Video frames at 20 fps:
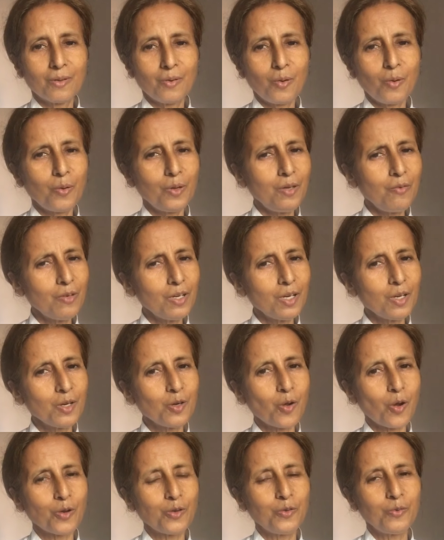even an
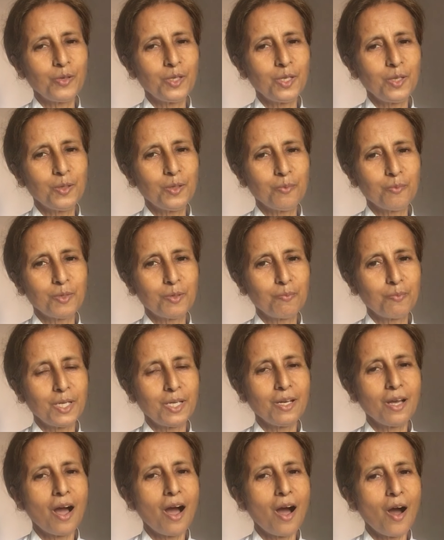ordinary human
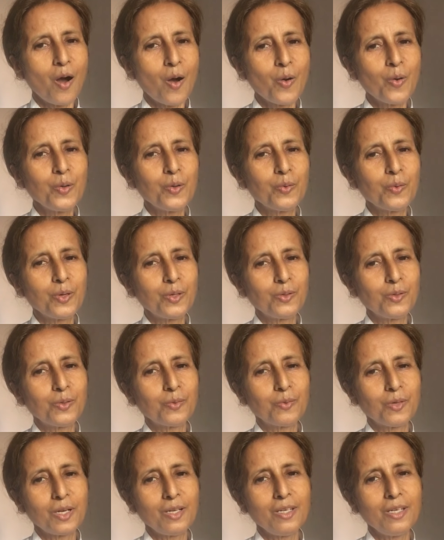being, how you're going to
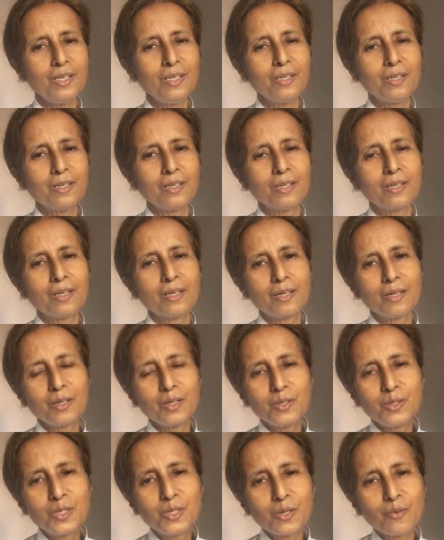really
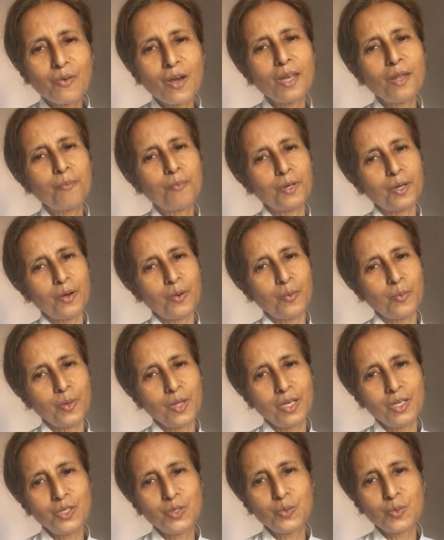develop a
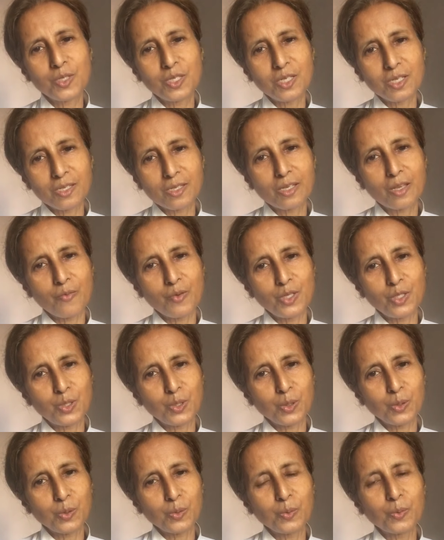village which is given
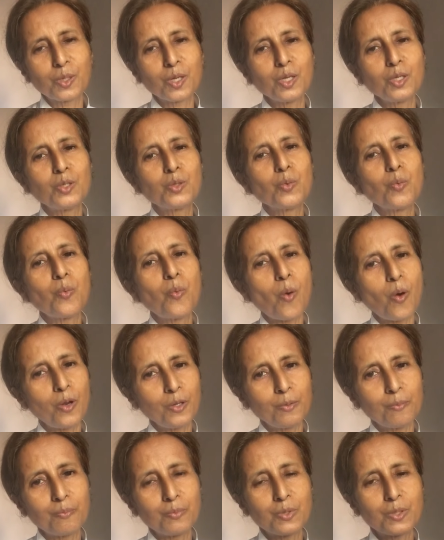to you, can do
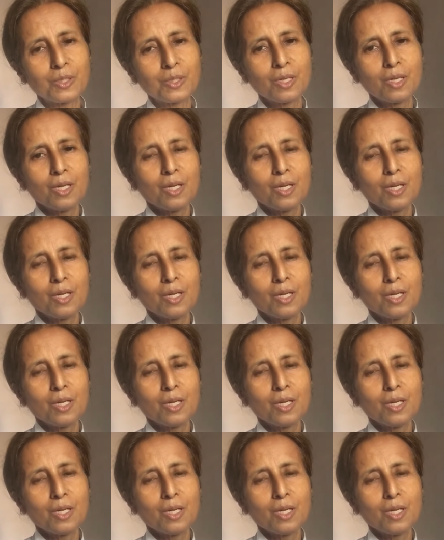volumes.